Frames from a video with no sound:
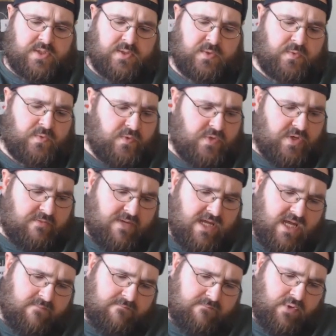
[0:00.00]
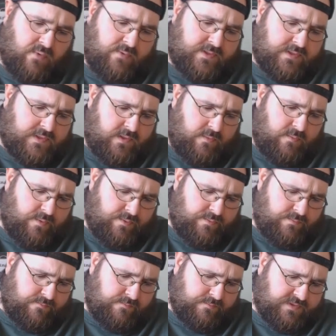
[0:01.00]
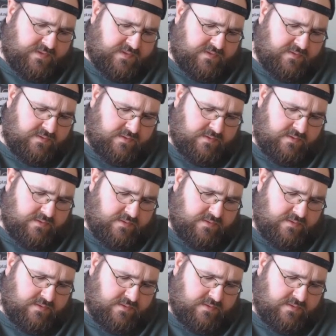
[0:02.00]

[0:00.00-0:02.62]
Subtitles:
to about 0.2 ohms.